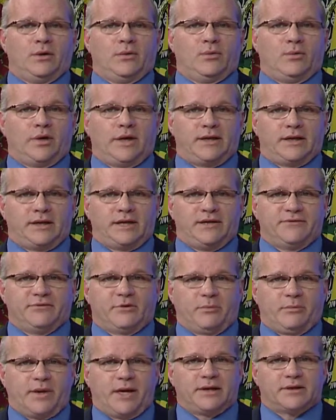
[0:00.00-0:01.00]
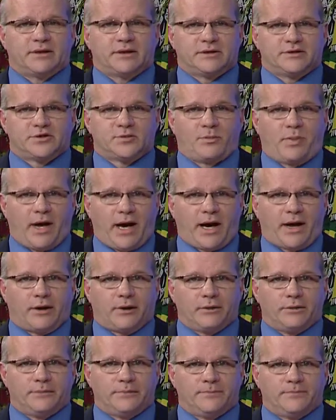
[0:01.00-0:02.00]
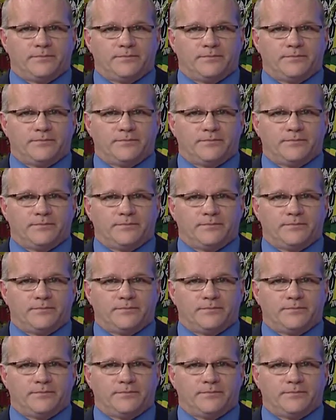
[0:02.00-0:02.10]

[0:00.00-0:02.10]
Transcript: When evil men conspire,